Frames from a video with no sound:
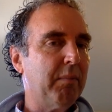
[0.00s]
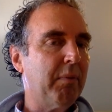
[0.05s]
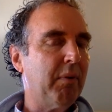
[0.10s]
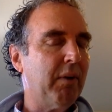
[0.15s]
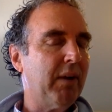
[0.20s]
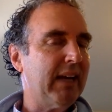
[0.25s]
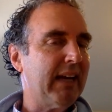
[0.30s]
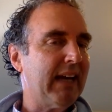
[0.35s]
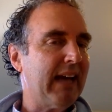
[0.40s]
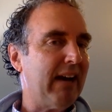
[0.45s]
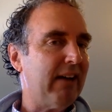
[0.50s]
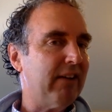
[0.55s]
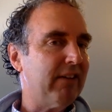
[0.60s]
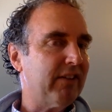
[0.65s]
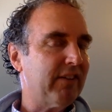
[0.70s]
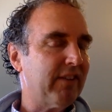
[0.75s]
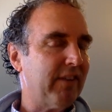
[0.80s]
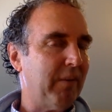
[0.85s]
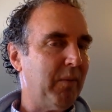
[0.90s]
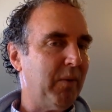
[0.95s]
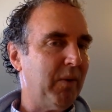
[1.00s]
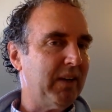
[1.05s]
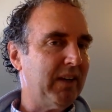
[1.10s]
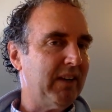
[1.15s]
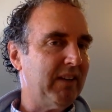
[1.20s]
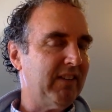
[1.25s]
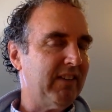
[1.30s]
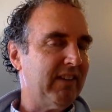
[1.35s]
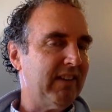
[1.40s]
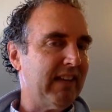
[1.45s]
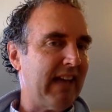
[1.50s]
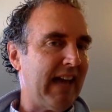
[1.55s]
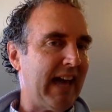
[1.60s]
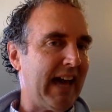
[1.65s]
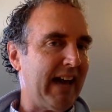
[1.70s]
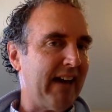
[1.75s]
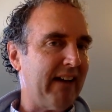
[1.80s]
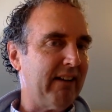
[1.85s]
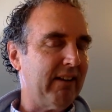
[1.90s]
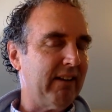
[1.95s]
pointing out someone in
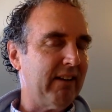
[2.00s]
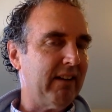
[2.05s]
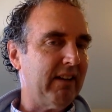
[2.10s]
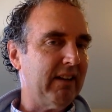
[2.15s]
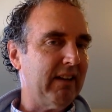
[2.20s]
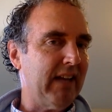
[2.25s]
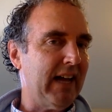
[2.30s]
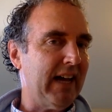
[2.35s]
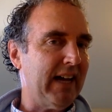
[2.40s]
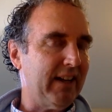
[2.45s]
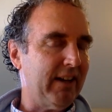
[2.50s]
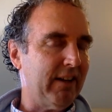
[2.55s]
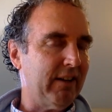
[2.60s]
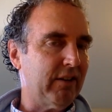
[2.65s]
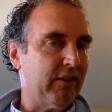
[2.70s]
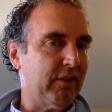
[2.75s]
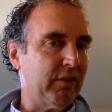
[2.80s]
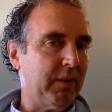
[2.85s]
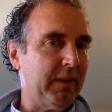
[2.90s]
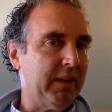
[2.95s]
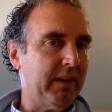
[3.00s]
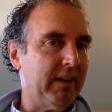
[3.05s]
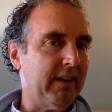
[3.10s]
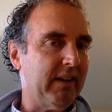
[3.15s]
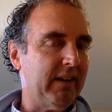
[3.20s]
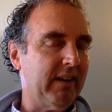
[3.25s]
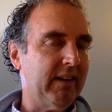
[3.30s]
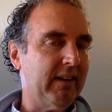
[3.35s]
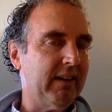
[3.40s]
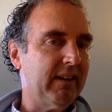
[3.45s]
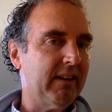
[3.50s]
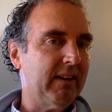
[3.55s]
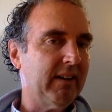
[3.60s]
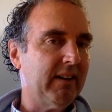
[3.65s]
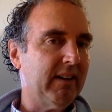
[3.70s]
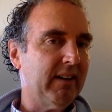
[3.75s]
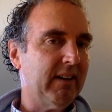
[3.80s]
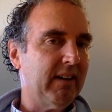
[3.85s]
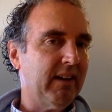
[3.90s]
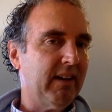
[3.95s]
Seattle a lot on Twitter.
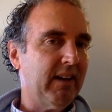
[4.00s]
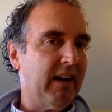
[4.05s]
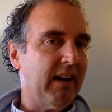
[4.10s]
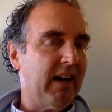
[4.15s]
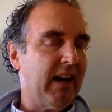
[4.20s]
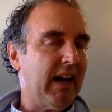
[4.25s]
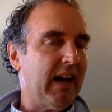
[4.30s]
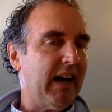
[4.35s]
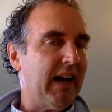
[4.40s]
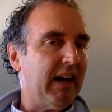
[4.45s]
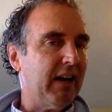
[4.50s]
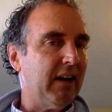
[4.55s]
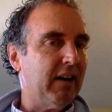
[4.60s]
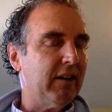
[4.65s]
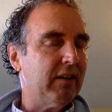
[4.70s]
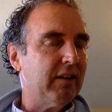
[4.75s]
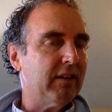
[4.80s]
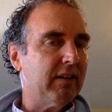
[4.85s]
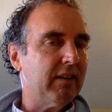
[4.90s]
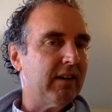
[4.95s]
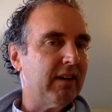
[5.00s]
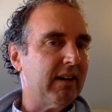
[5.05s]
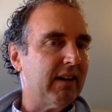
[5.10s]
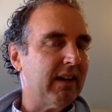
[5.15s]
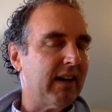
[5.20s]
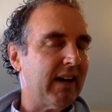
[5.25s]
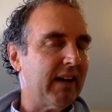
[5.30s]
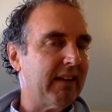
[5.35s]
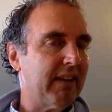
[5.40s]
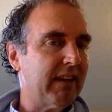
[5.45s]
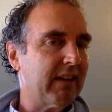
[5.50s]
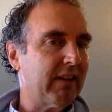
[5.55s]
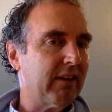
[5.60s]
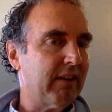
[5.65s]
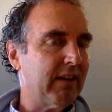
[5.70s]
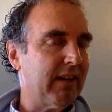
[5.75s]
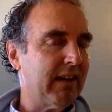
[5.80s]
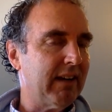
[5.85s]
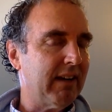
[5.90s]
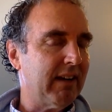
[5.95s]
Uh, I think
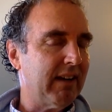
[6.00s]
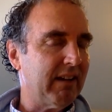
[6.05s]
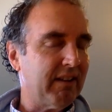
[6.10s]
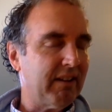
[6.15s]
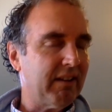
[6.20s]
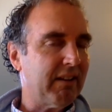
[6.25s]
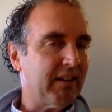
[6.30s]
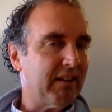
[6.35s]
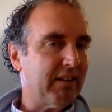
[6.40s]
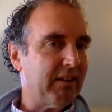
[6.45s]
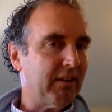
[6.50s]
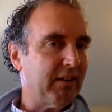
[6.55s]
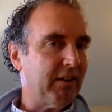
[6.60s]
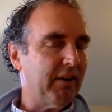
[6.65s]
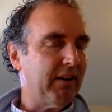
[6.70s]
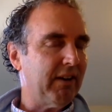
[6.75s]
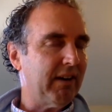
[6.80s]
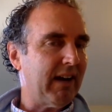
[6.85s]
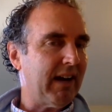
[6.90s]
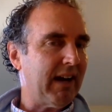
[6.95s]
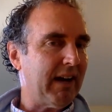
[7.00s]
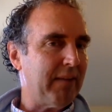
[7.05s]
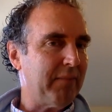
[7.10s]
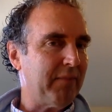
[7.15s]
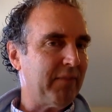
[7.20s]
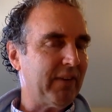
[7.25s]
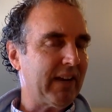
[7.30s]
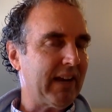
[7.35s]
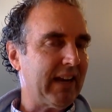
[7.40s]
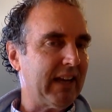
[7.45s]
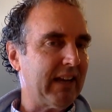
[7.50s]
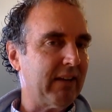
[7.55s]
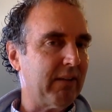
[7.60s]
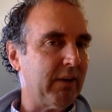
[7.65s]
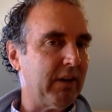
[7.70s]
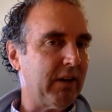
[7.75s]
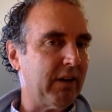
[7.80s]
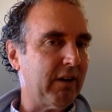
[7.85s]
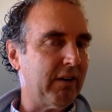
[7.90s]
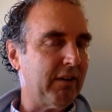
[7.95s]
her, uh, her, I'm forgetting
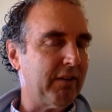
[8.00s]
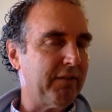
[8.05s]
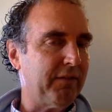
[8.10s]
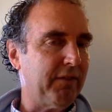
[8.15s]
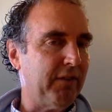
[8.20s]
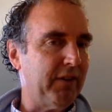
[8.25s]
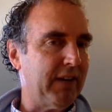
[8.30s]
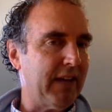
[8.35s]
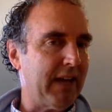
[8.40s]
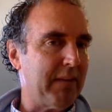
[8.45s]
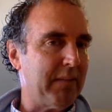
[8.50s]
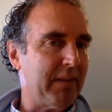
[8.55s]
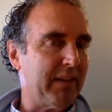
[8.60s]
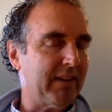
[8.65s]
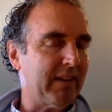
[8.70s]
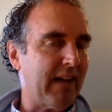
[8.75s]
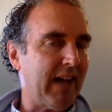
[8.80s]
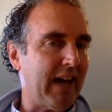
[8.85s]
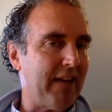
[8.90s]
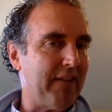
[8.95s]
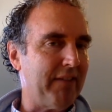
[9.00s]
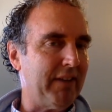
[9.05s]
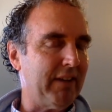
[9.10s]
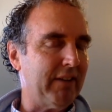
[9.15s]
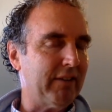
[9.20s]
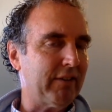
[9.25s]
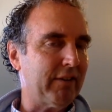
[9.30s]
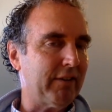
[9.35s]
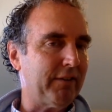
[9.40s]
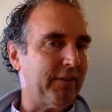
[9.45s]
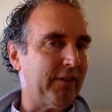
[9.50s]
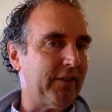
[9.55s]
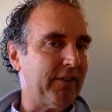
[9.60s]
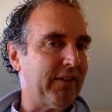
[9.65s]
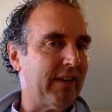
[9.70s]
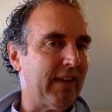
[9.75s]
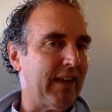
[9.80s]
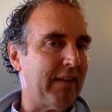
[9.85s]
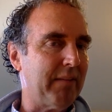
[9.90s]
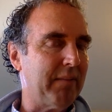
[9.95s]
what her full name is. Ivy is her
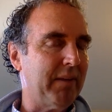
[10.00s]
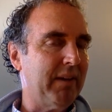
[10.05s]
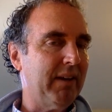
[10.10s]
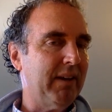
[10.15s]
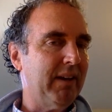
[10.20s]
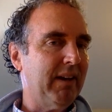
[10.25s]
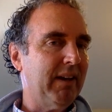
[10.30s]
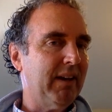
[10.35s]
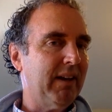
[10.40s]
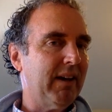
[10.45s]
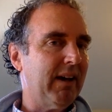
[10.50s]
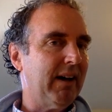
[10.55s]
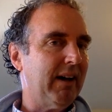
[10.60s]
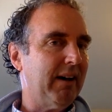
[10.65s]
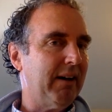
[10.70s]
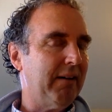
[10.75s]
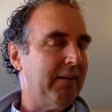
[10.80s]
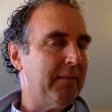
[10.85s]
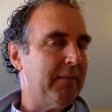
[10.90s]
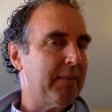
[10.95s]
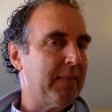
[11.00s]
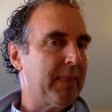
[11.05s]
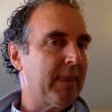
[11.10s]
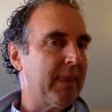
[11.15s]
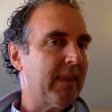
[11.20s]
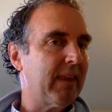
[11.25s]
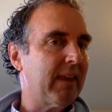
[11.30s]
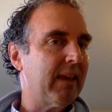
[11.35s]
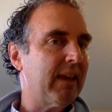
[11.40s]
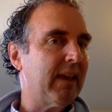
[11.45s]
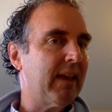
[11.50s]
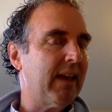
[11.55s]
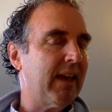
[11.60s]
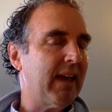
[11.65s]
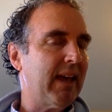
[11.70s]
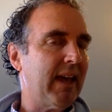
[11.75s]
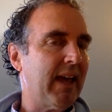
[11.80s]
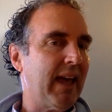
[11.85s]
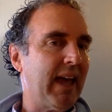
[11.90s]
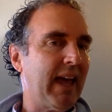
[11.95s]
first name. Um,
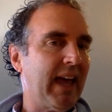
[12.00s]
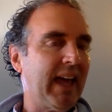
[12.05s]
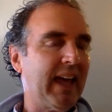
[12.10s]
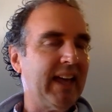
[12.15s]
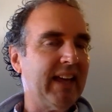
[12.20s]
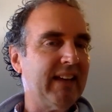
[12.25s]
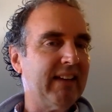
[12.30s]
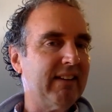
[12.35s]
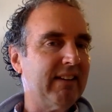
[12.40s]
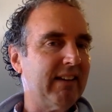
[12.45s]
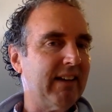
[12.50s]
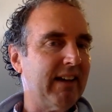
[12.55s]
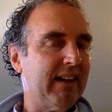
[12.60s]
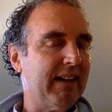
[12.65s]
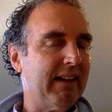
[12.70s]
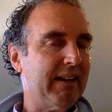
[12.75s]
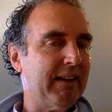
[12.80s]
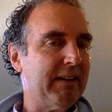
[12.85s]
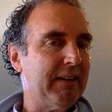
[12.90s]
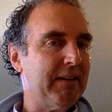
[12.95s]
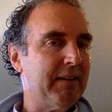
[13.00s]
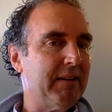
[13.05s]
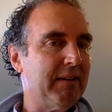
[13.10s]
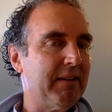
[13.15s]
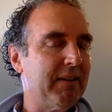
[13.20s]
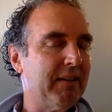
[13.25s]
and uh,